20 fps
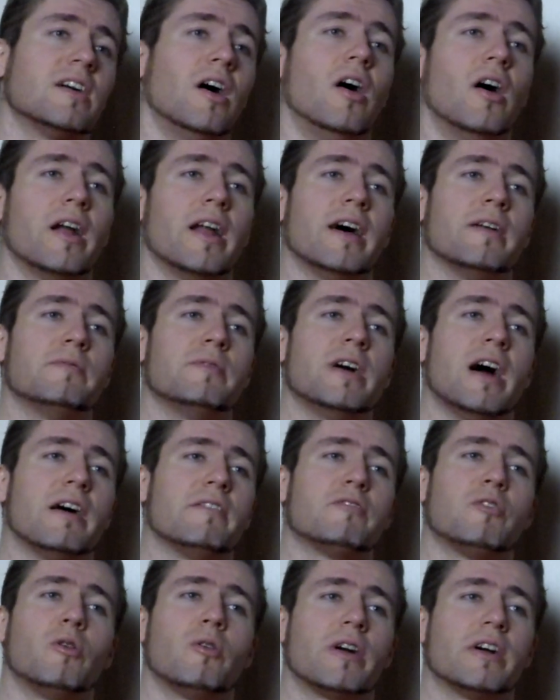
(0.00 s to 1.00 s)
gone and we
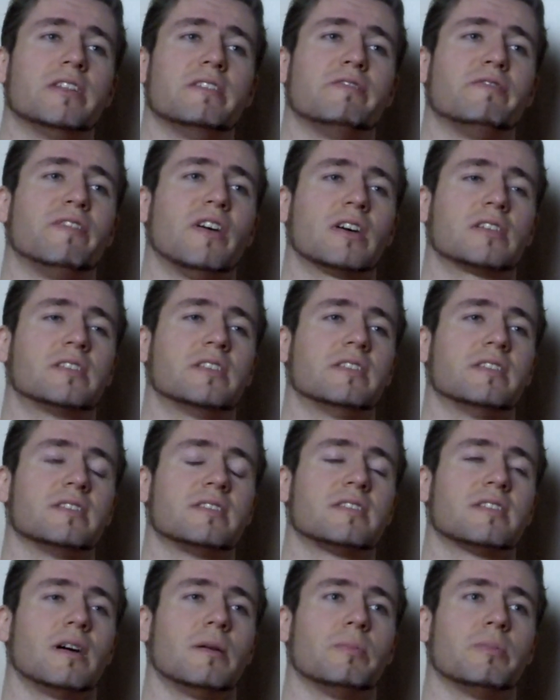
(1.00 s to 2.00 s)
have already fucked
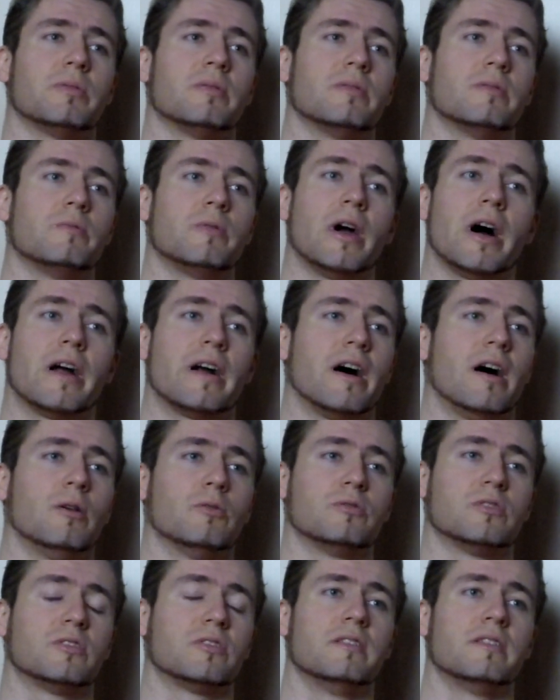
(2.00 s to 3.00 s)
this up. We are
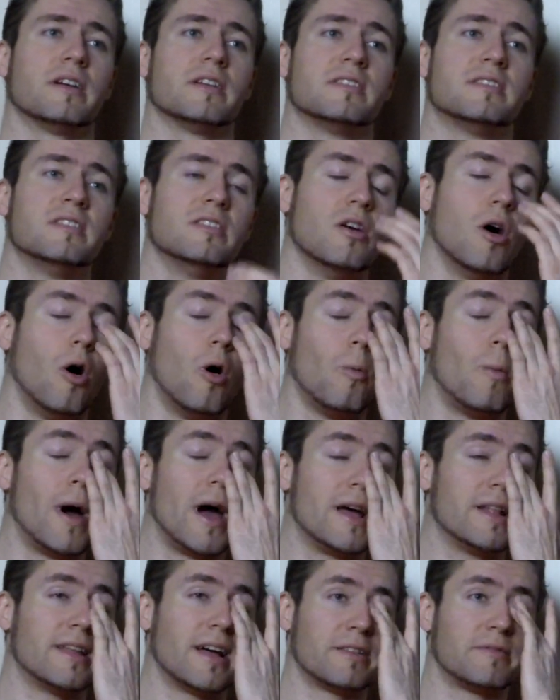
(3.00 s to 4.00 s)
out. There is no
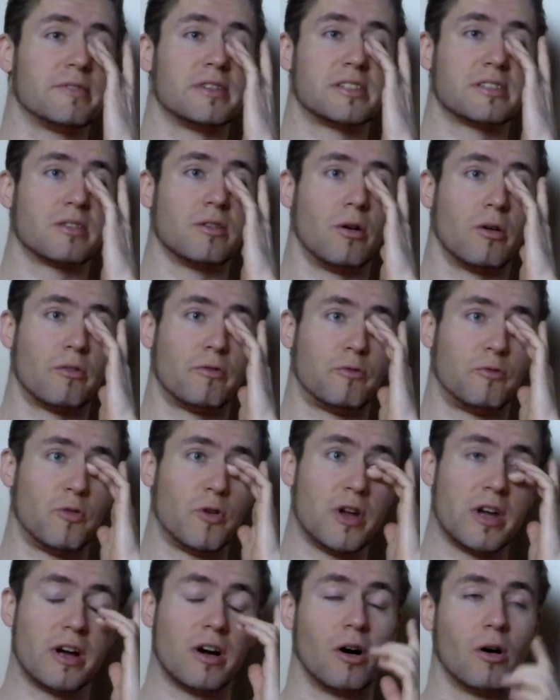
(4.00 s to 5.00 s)
way that we score
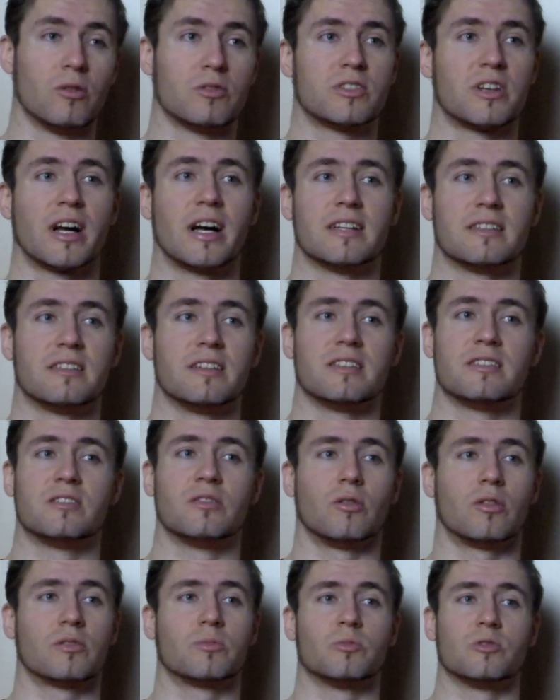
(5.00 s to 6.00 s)
3 goals against this
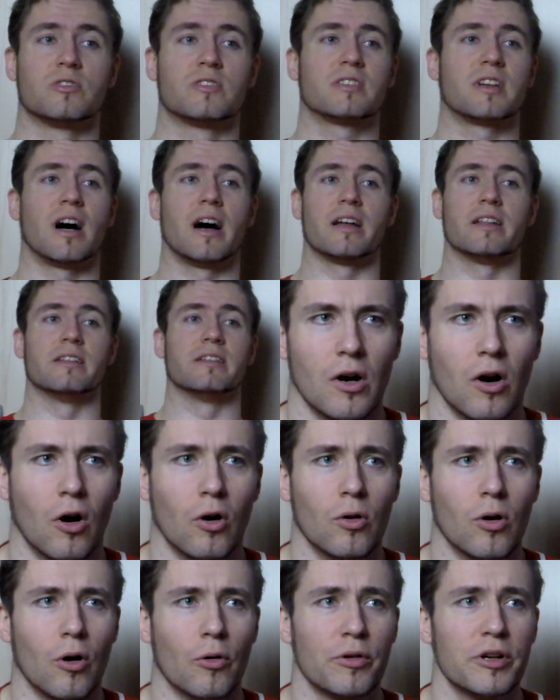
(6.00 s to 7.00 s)
Dortmund side.
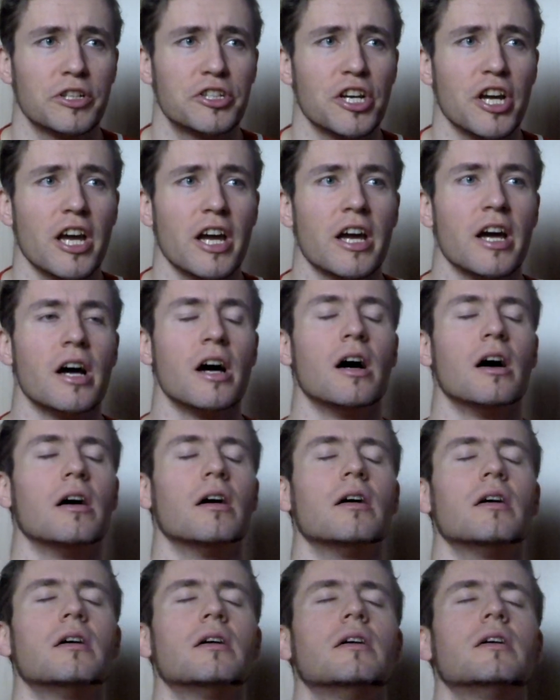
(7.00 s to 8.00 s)
Oh, Origi!
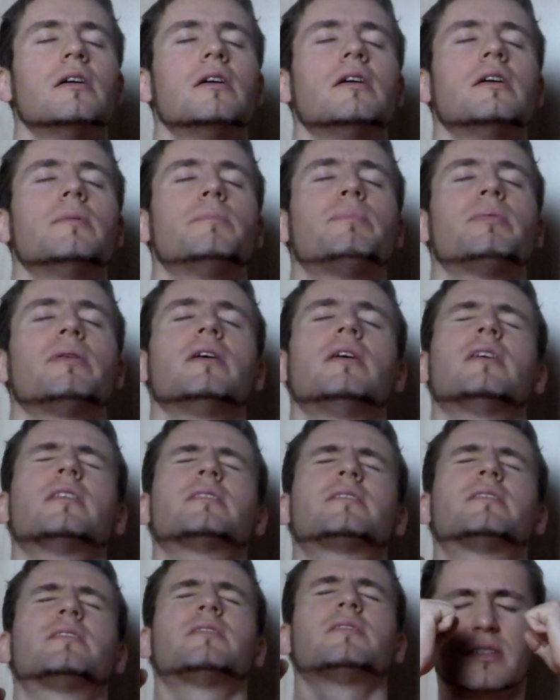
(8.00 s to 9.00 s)
Oh,
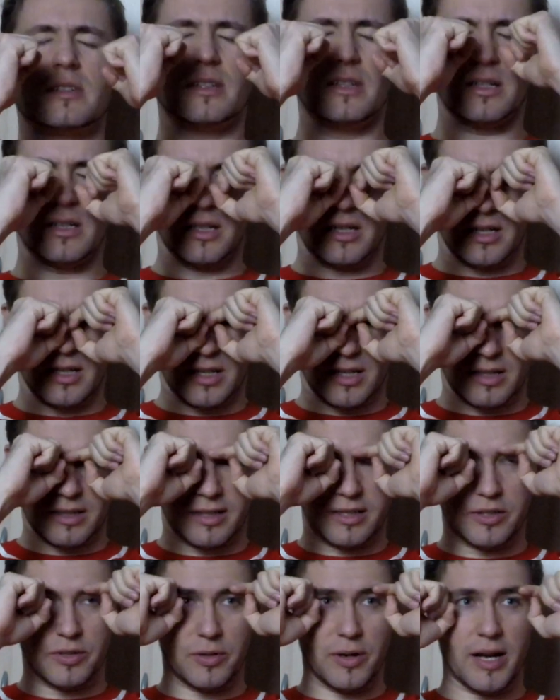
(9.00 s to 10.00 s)

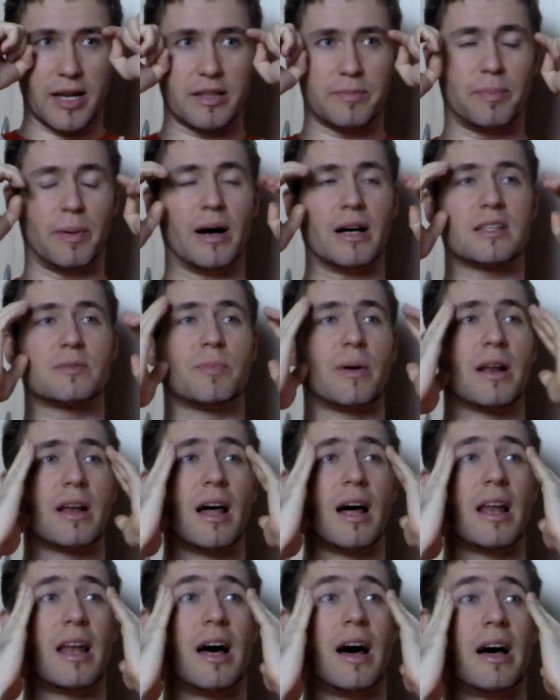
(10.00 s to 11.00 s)
blocked. Great pass by
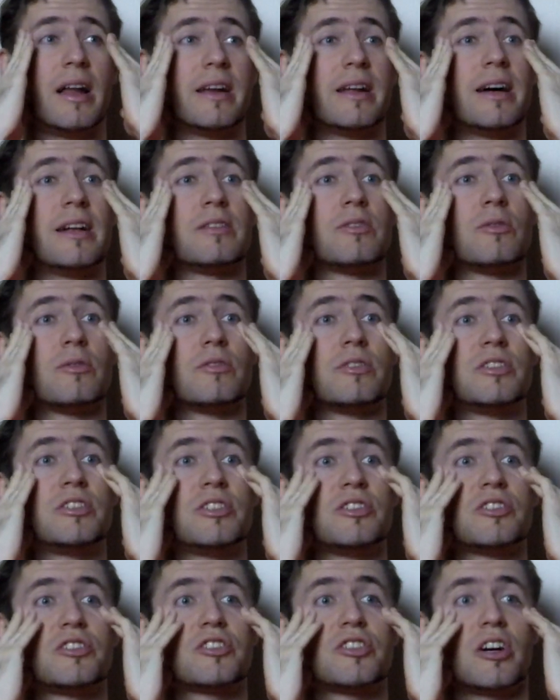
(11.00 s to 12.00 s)
Lallana and
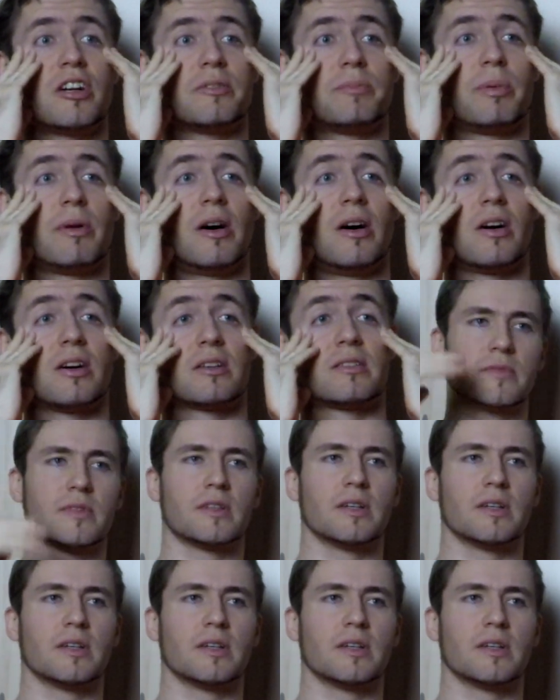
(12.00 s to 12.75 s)
Origi's shot blocked.